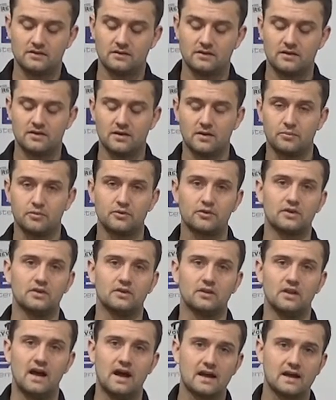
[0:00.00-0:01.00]
coupler to
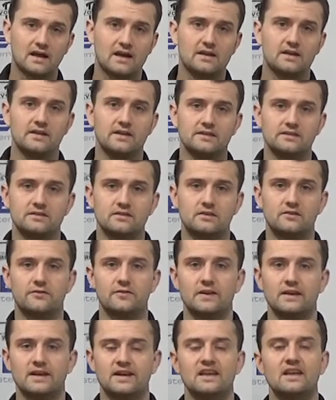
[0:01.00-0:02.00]
lock onto that zerk
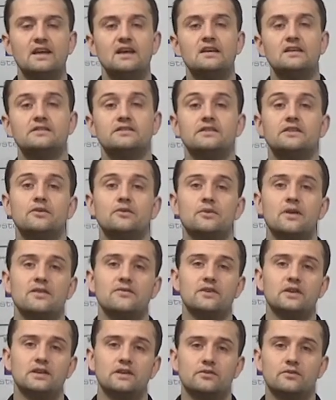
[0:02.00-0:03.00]
fitting so you don't have
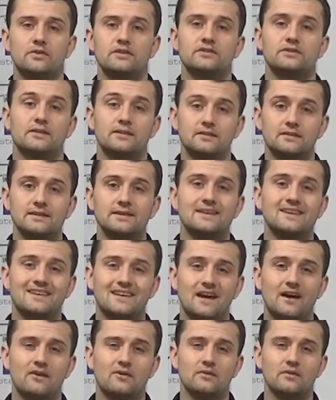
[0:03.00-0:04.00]
any grease leaking
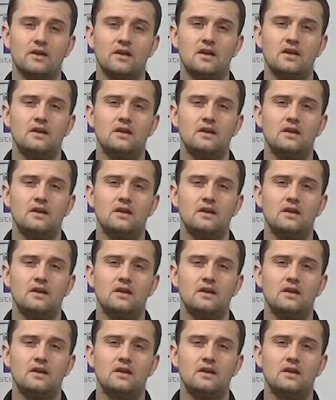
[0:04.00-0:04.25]
out,